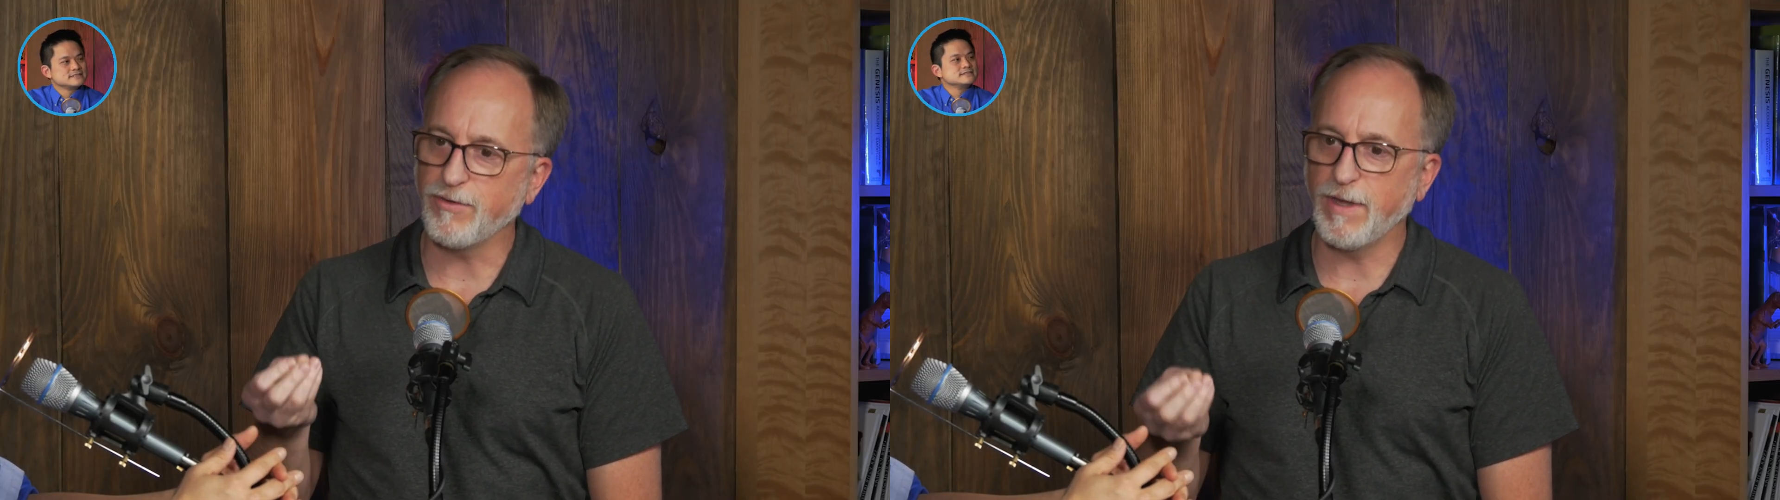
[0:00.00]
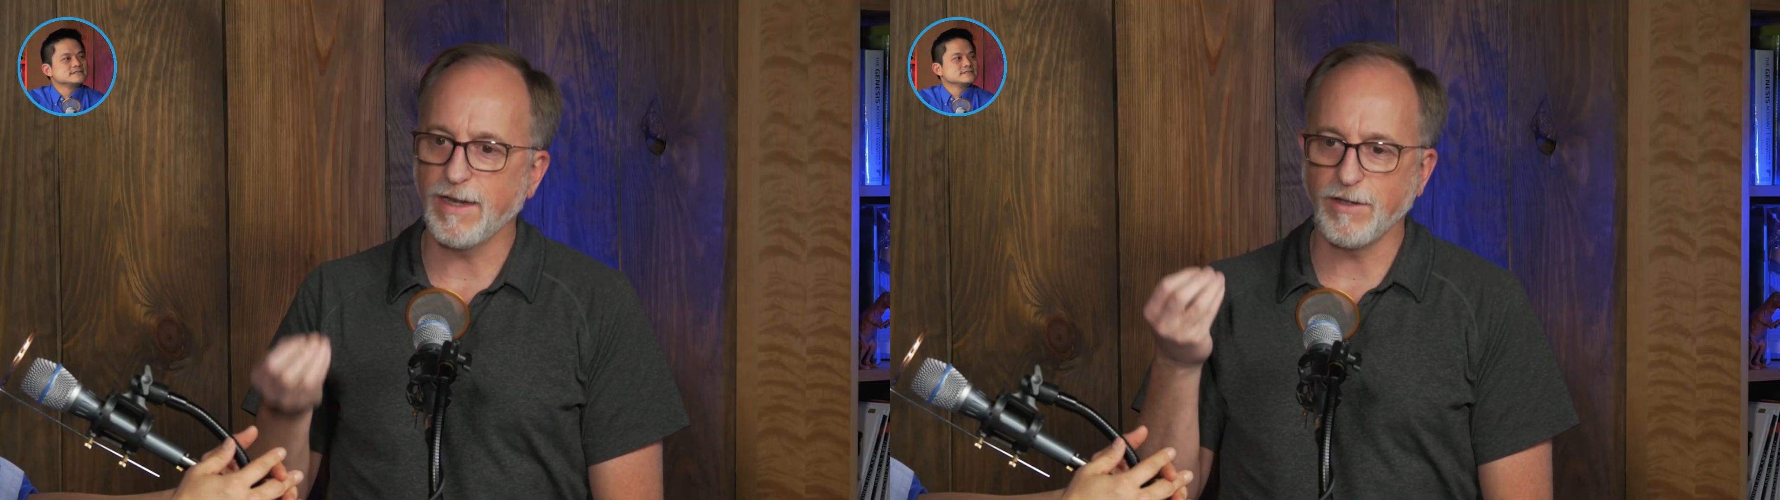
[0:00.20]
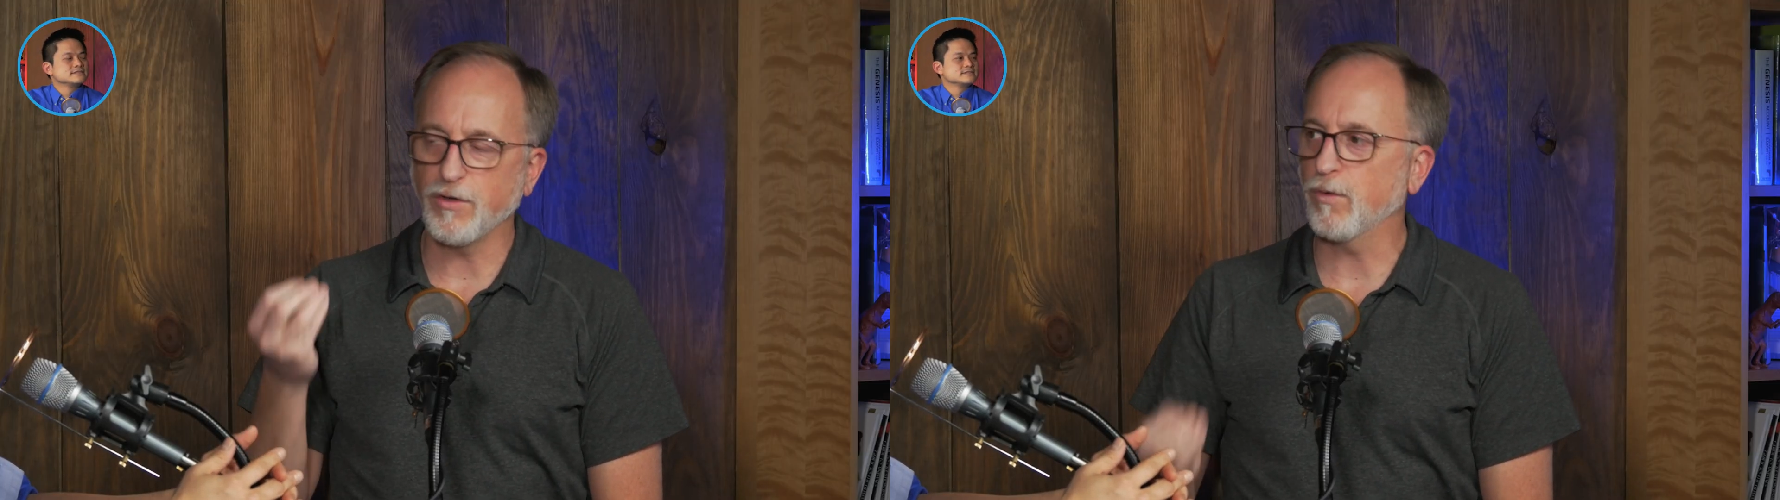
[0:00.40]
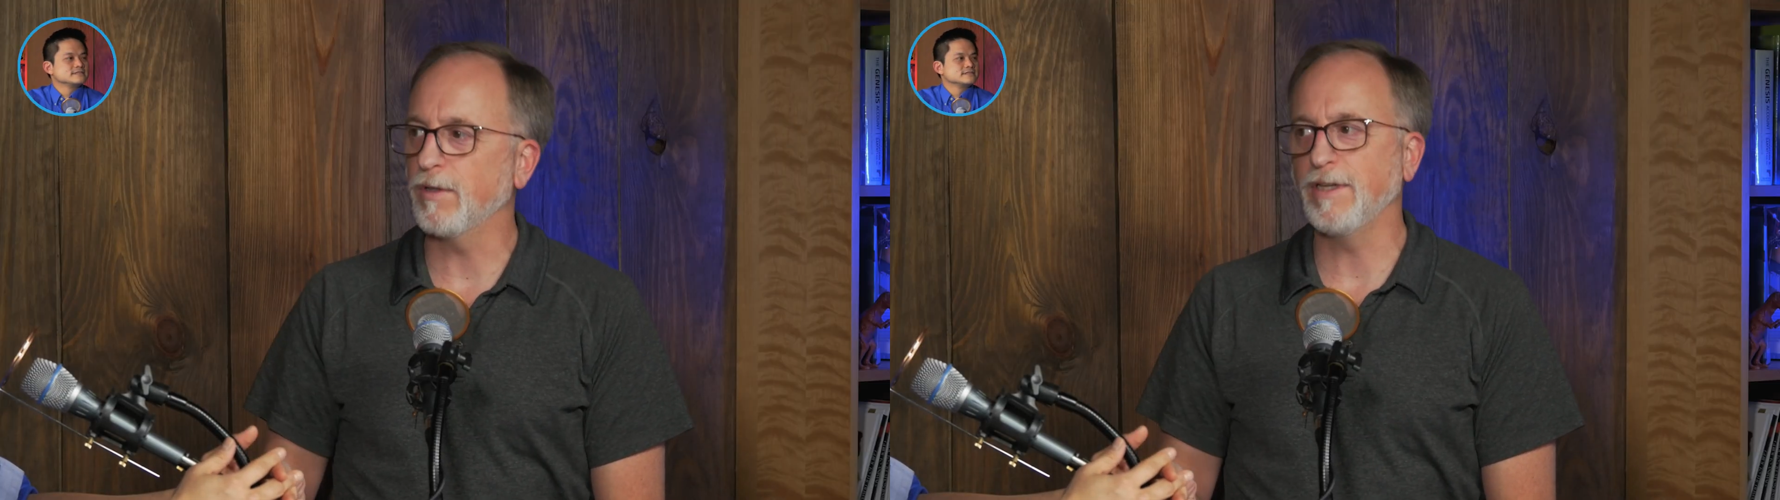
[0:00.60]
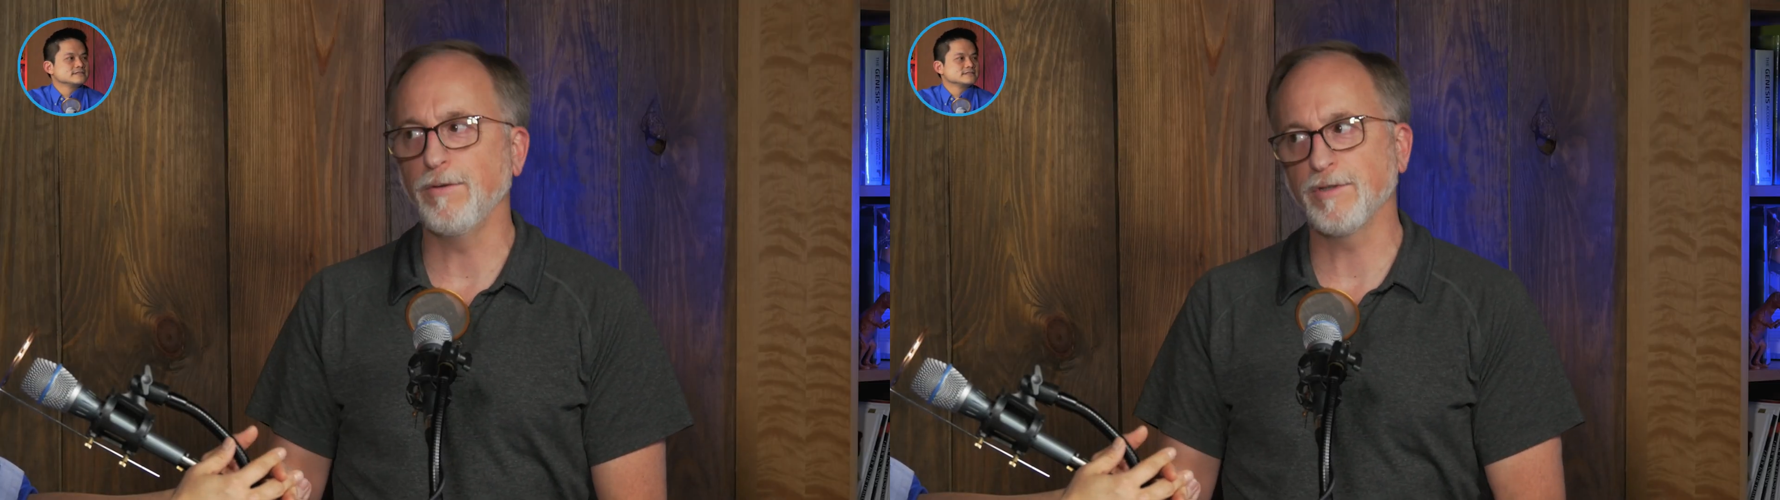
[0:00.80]
you get a
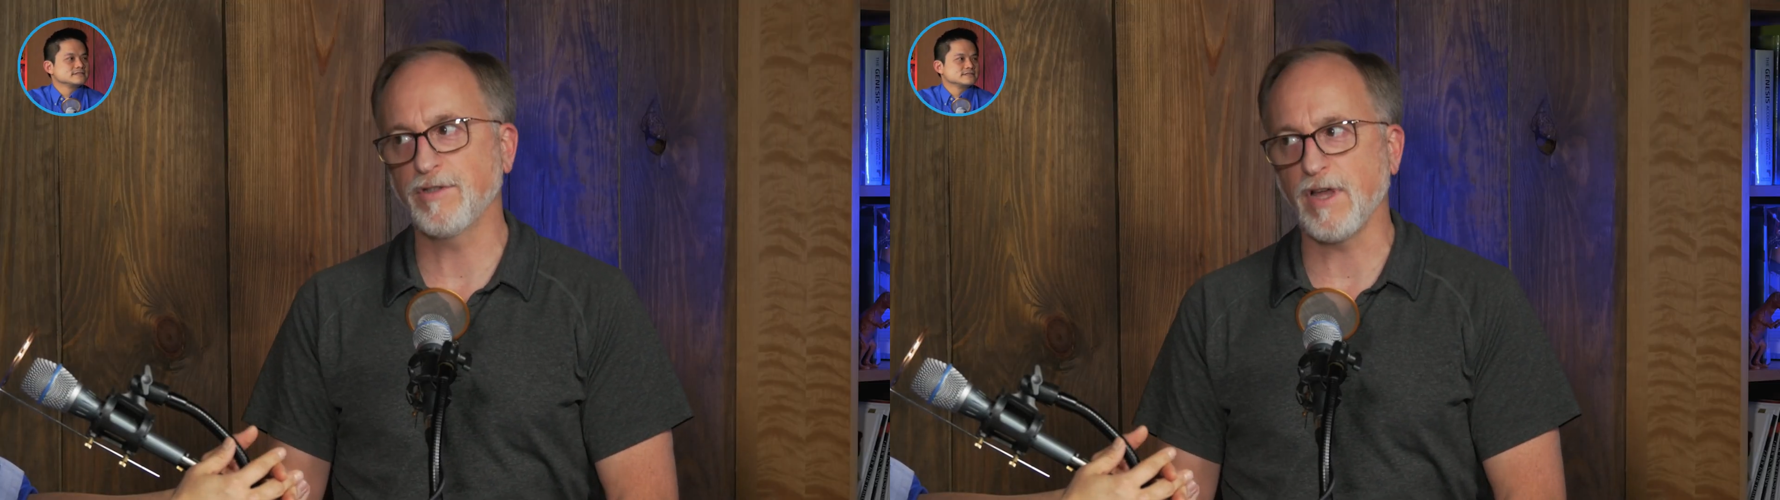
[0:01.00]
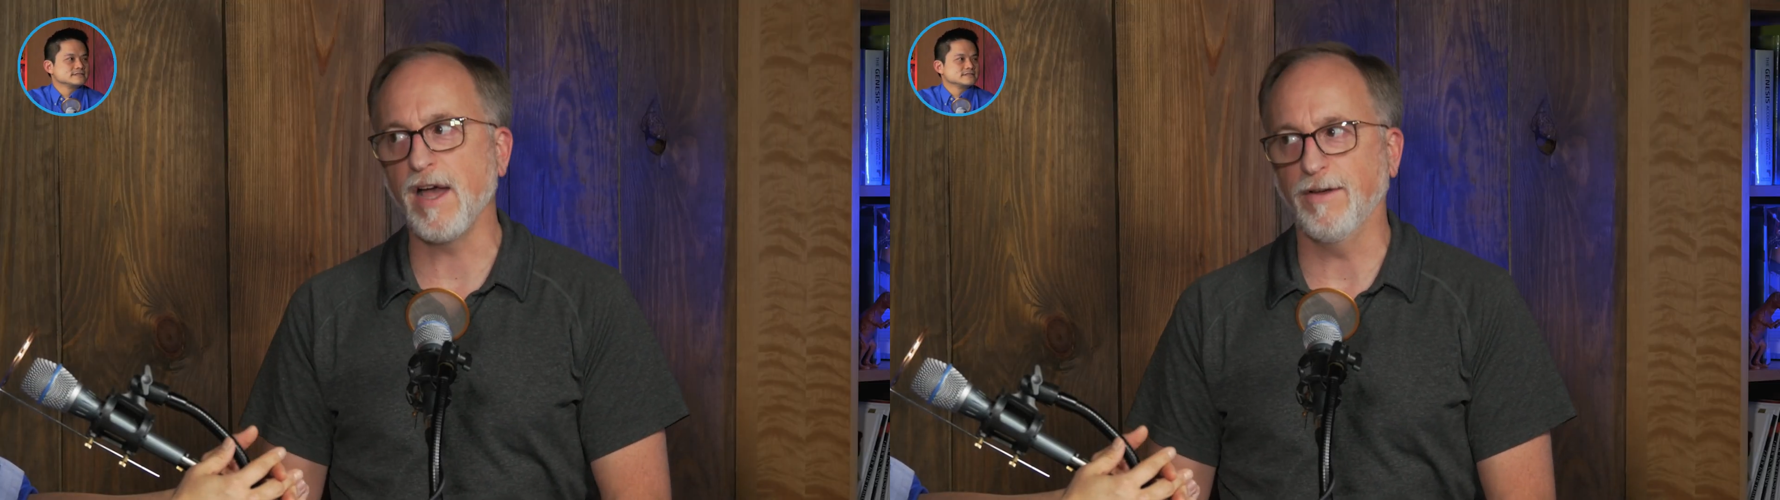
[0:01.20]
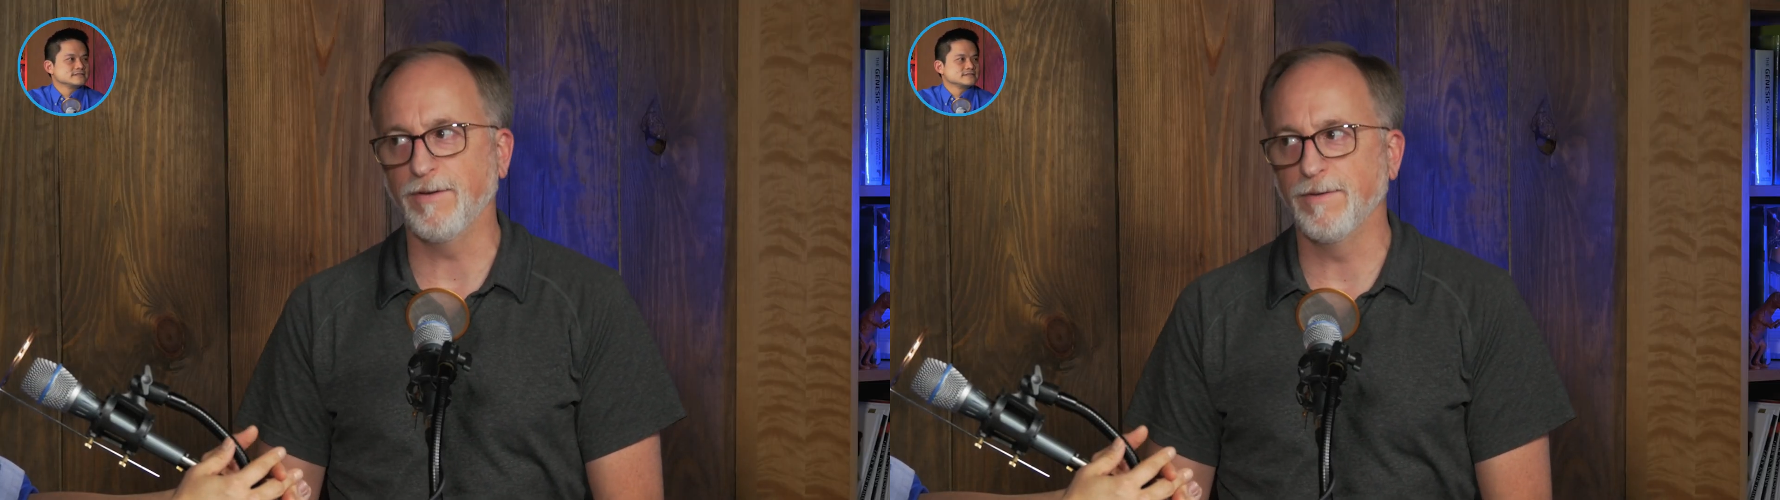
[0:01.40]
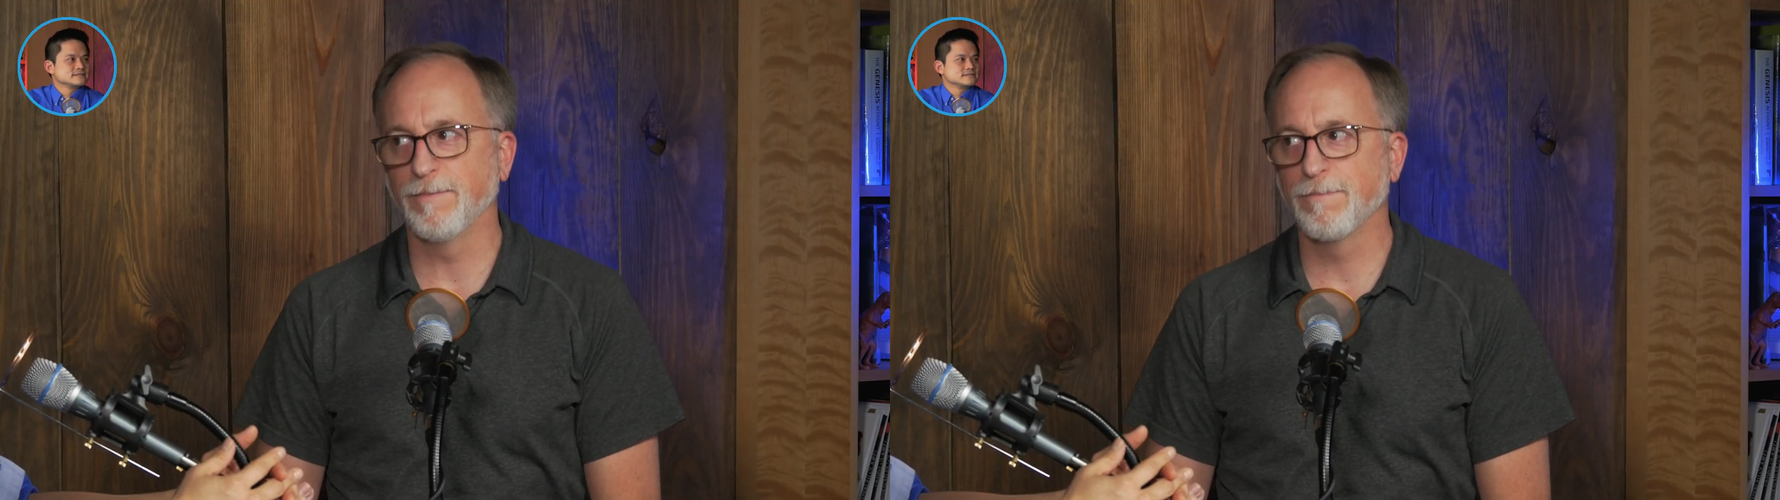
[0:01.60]
totally new style.